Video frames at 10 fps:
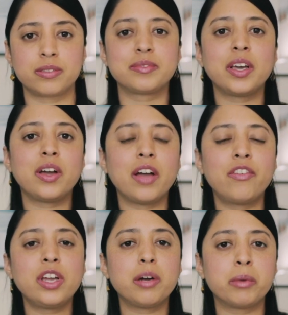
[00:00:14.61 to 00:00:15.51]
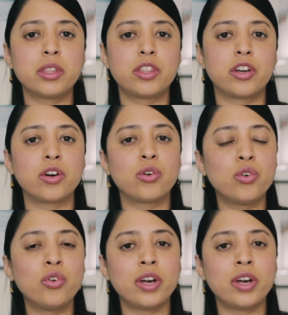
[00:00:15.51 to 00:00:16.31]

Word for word: Now, having a mantra or